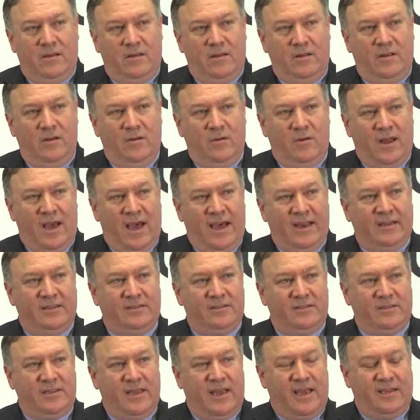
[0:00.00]
The United
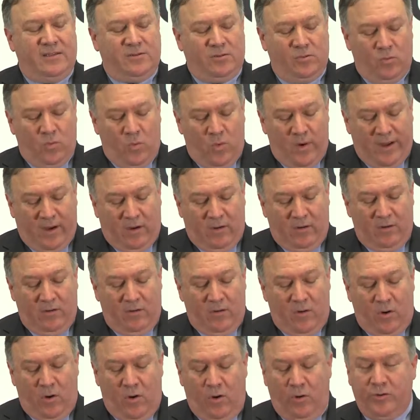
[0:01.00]
States will
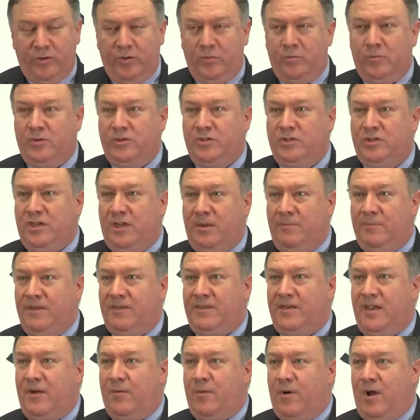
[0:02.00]
hold the regime in
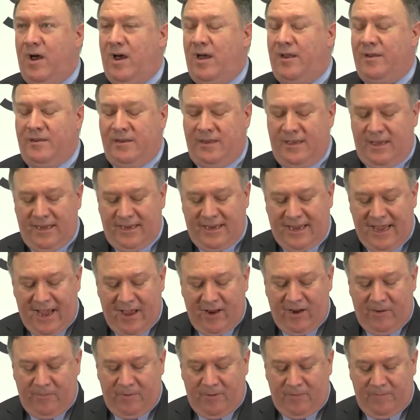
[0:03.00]
Tehran
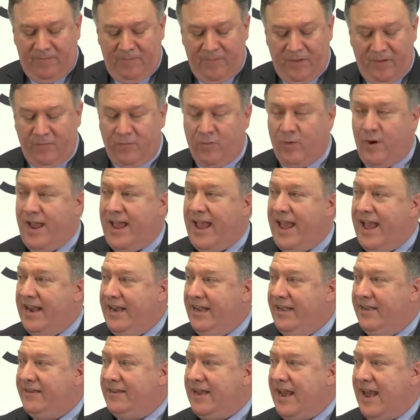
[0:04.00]
accountable for
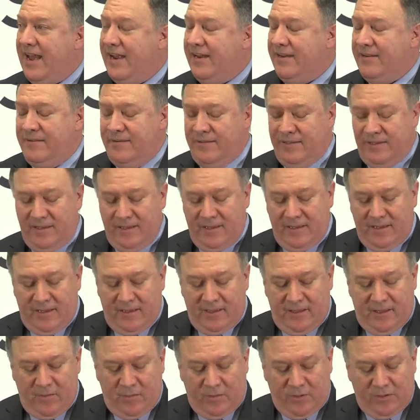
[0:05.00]
any attack
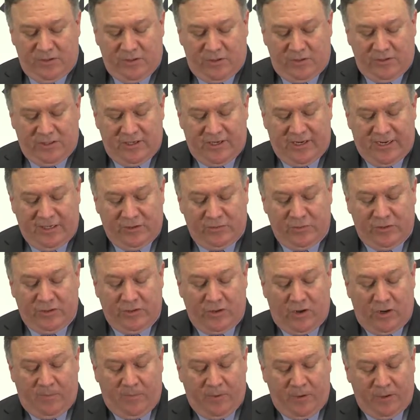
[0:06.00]
that results in injury
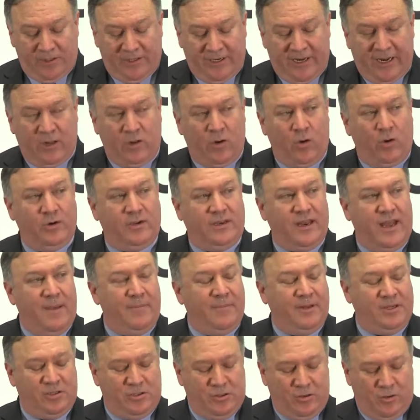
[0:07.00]
to our personnel or
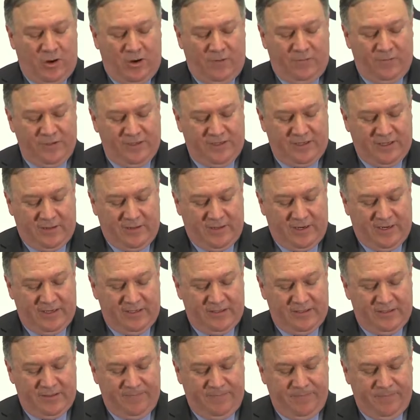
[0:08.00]
damage to our
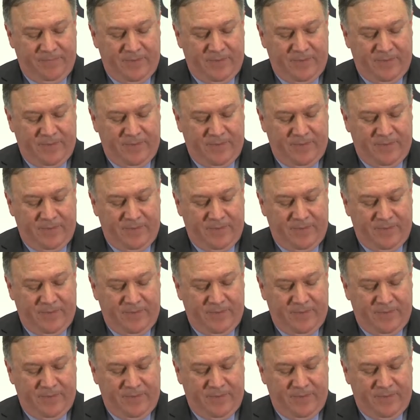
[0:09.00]
facilities.